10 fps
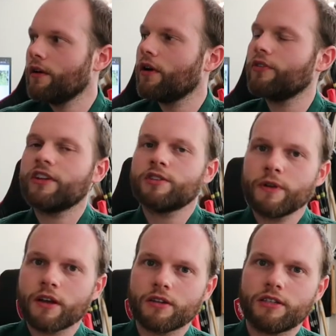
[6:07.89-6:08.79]
Well, that's
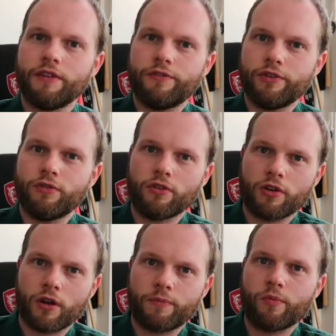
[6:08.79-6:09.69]
because if you
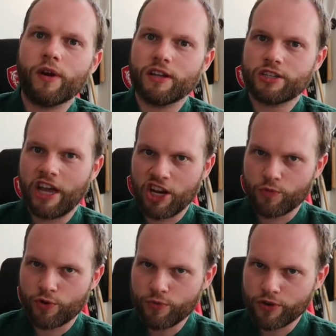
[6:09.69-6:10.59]
look up what is
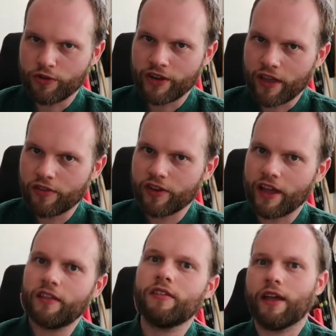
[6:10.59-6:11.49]
Haedong Kumdo on the
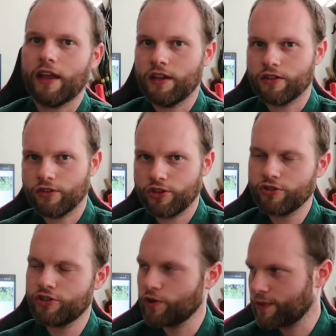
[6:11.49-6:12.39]
internet and on
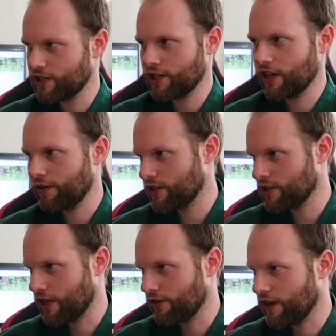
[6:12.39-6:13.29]
YouTube, etc.,
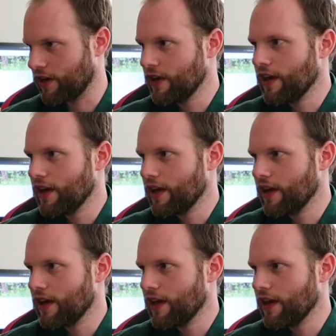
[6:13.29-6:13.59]
etc.,